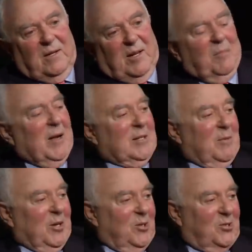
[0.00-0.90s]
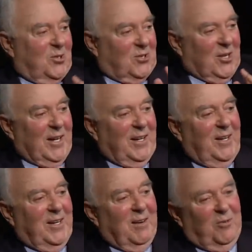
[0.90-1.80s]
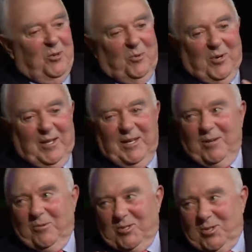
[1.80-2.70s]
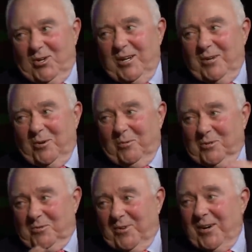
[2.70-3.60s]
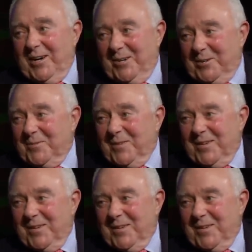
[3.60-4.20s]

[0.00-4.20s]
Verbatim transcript: And McNamara used to say he never knew whether he resigned or was fired.